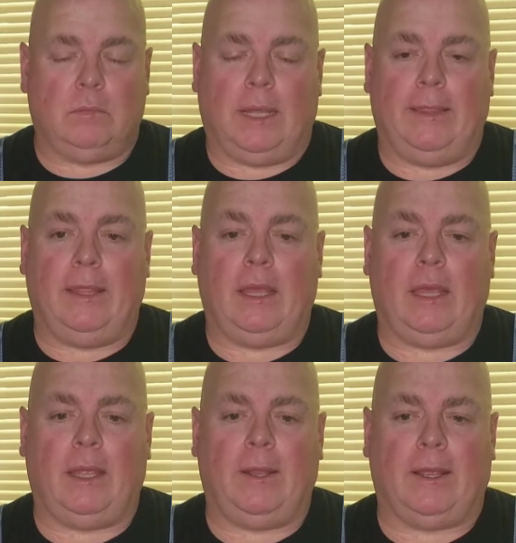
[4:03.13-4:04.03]
And
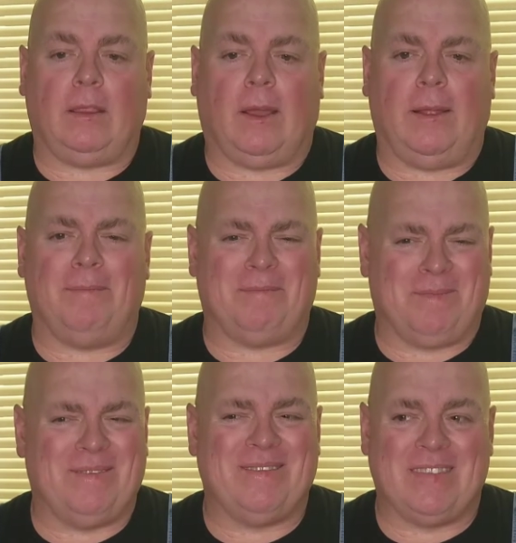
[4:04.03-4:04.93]
then I thought,
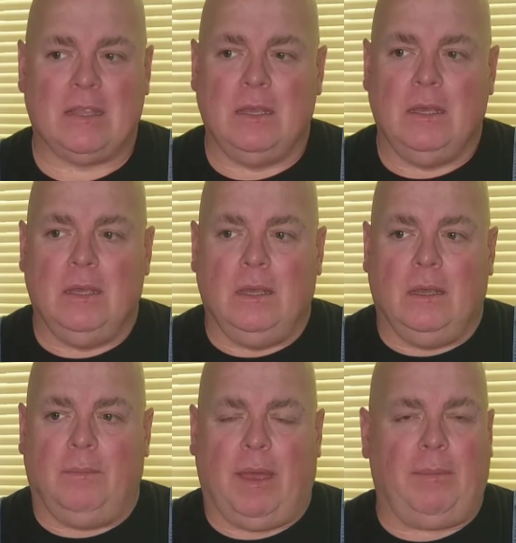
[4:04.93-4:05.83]

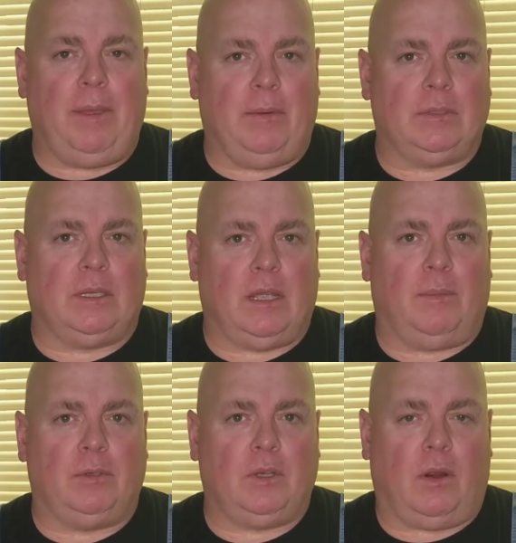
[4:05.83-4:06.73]
maybe it was a
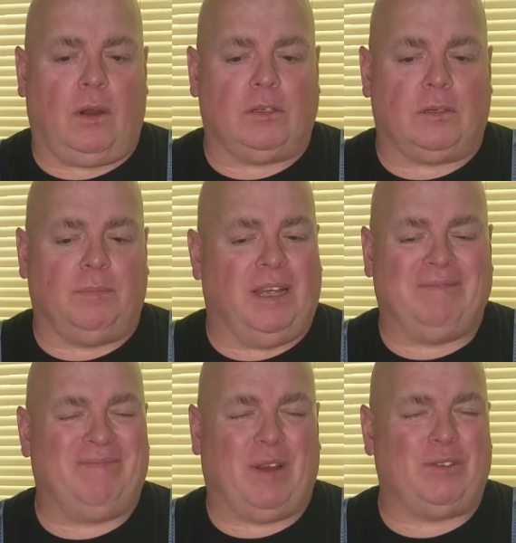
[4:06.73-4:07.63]
double charge,
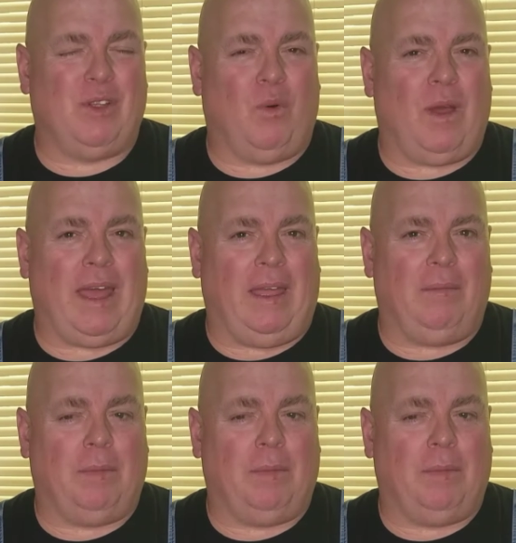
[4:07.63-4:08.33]
but there's no way,